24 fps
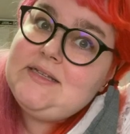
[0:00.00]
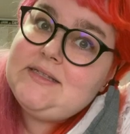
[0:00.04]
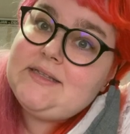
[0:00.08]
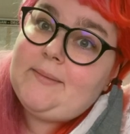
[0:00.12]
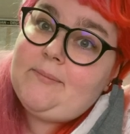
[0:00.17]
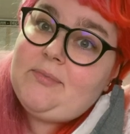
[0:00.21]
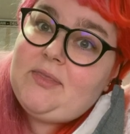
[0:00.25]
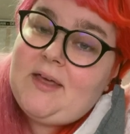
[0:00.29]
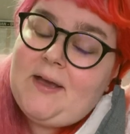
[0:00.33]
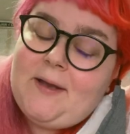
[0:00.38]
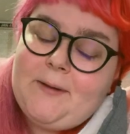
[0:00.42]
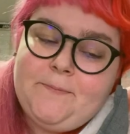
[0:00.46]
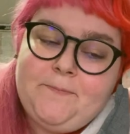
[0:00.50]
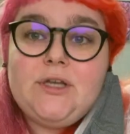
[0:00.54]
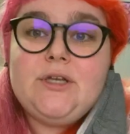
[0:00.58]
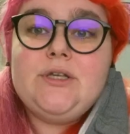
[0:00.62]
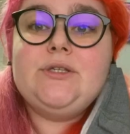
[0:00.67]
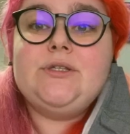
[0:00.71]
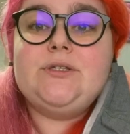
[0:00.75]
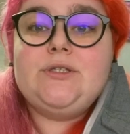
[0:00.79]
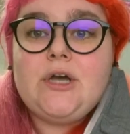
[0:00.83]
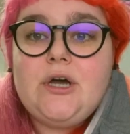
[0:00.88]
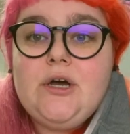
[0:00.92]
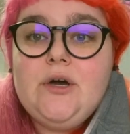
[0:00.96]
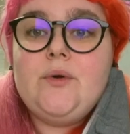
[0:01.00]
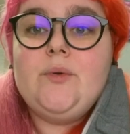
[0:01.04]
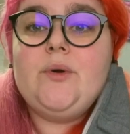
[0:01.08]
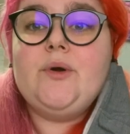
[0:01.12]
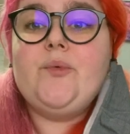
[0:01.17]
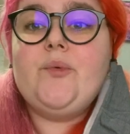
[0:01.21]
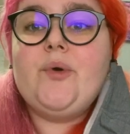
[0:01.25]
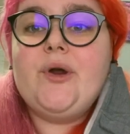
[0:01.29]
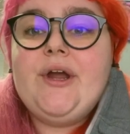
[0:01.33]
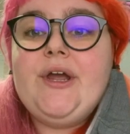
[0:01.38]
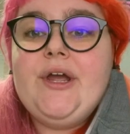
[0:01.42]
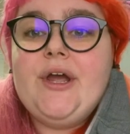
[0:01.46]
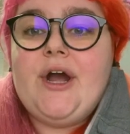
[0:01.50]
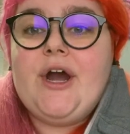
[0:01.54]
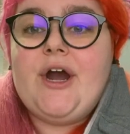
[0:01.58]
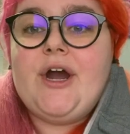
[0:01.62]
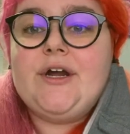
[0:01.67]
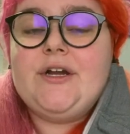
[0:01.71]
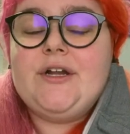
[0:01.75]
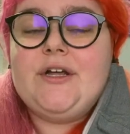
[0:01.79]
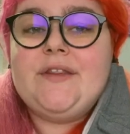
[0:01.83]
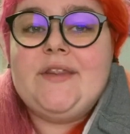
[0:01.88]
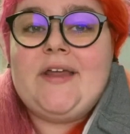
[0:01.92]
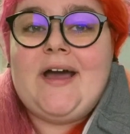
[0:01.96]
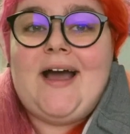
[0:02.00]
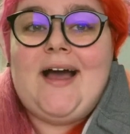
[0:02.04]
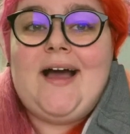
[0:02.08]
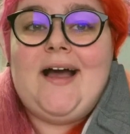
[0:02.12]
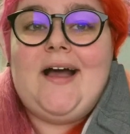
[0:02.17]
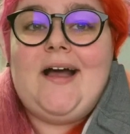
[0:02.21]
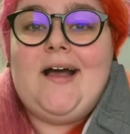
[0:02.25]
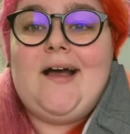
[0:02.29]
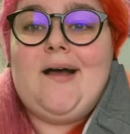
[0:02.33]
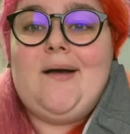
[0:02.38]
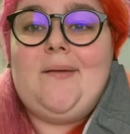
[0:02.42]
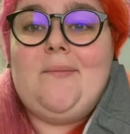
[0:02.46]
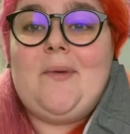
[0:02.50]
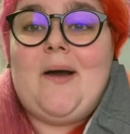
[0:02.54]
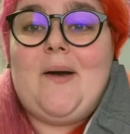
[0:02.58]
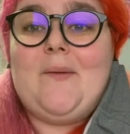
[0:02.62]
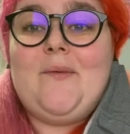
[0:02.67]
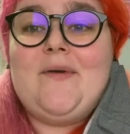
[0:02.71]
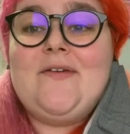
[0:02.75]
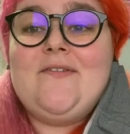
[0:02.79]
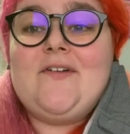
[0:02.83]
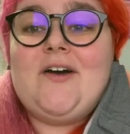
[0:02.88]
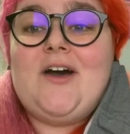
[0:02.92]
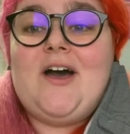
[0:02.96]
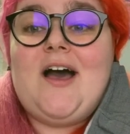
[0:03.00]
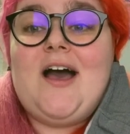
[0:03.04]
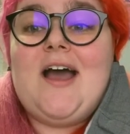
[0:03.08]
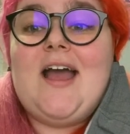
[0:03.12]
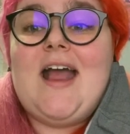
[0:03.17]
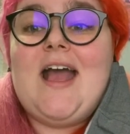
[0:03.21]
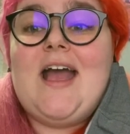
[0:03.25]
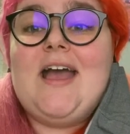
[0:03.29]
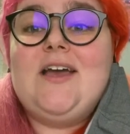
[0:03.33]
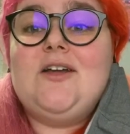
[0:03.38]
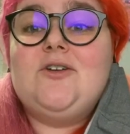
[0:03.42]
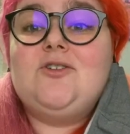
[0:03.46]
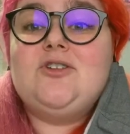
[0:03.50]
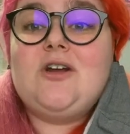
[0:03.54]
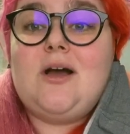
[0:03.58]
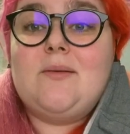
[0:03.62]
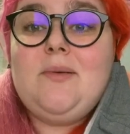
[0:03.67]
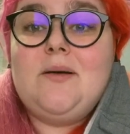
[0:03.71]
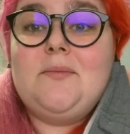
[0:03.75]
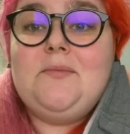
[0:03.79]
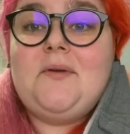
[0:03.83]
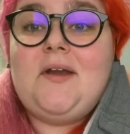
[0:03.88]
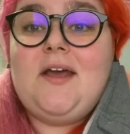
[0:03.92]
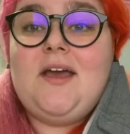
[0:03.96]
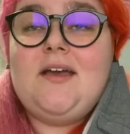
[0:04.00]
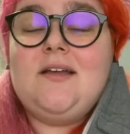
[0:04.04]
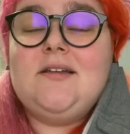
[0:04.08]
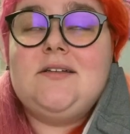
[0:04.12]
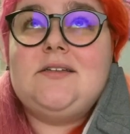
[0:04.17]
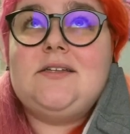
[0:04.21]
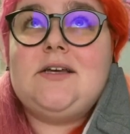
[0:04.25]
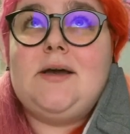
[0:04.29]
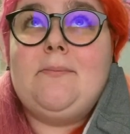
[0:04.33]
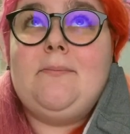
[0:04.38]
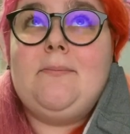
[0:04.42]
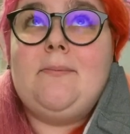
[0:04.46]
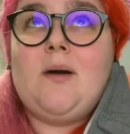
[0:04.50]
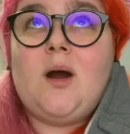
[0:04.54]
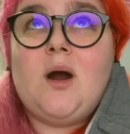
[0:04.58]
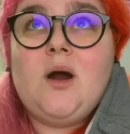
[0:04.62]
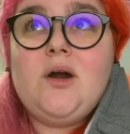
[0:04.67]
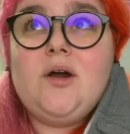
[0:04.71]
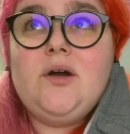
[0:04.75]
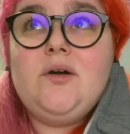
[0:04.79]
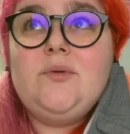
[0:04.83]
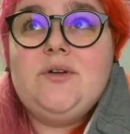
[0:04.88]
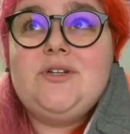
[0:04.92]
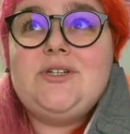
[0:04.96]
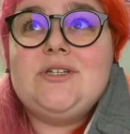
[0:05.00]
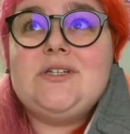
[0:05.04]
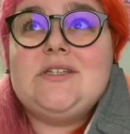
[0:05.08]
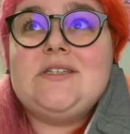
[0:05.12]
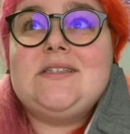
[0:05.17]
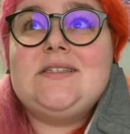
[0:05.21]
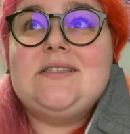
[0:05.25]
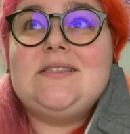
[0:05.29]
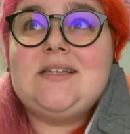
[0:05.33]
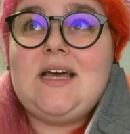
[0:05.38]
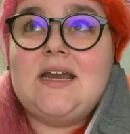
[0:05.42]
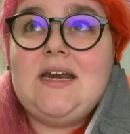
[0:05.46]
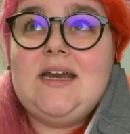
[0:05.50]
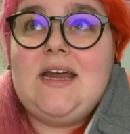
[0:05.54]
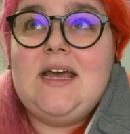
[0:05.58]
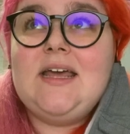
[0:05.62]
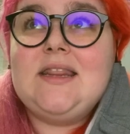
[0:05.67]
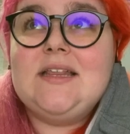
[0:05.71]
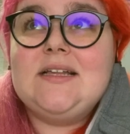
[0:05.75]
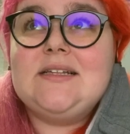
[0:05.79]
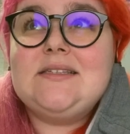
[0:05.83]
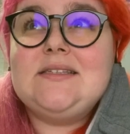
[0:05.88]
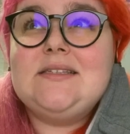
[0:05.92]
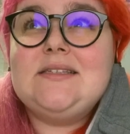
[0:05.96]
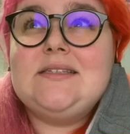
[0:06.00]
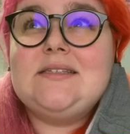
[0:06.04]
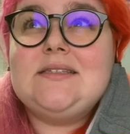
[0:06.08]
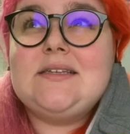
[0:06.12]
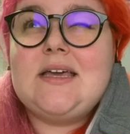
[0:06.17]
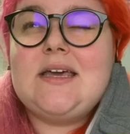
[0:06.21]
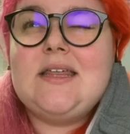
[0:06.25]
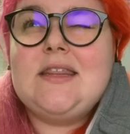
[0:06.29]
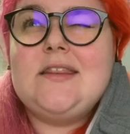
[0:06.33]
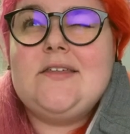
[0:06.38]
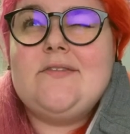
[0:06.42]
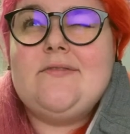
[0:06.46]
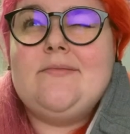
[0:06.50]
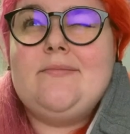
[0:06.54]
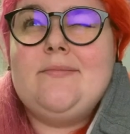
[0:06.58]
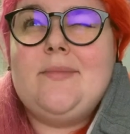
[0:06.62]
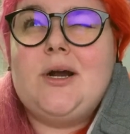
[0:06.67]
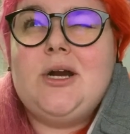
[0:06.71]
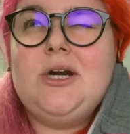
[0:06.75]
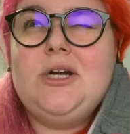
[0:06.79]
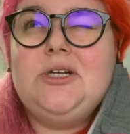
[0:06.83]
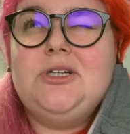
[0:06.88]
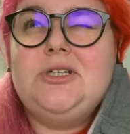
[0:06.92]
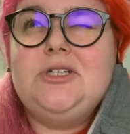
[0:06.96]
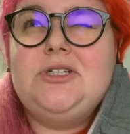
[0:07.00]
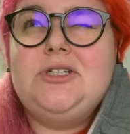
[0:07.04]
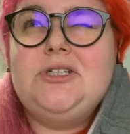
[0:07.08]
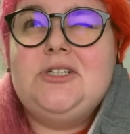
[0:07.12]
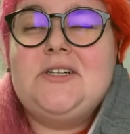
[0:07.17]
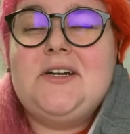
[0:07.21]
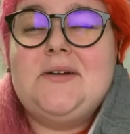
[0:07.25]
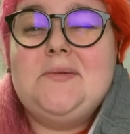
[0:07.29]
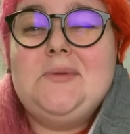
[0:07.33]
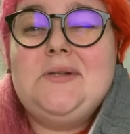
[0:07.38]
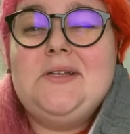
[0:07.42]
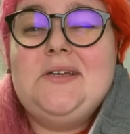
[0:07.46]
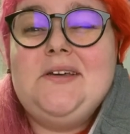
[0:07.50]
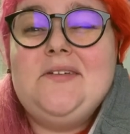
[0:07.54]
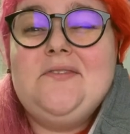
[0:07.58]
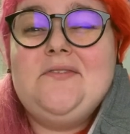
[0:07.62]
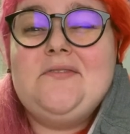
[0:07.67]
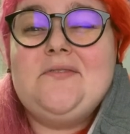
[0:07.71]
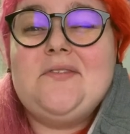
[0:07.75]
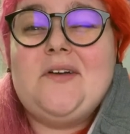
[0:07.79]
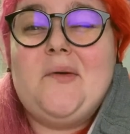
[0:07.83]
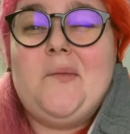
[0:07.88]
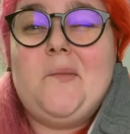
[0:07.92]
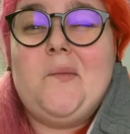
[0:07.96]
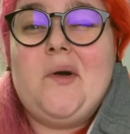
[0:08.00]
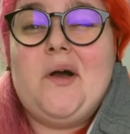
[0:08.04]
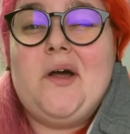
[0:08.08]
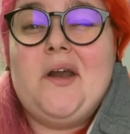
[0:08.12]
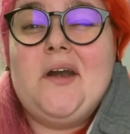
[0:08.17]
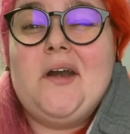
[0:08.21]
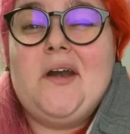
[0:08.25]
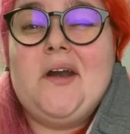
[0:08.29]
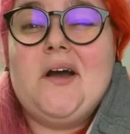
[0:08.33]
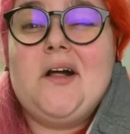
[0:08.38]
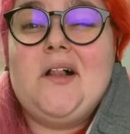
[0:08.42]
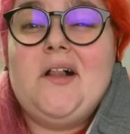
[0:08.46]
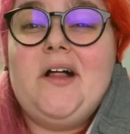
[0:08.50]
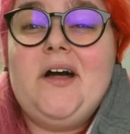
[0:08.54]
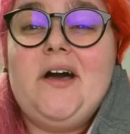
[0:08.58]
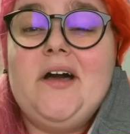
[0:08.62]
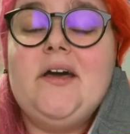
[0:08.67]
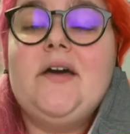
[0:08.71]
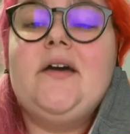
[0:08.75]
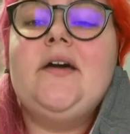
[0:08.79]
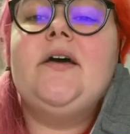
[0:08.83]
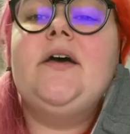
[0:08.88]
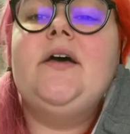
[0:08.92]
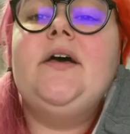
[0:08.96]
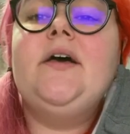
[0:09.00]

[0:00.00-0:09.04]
something. So we're working hard on that. Um, we've got a shop update tomorrow, which is Sunday the 6th of March, I believe, at 1 o'clock.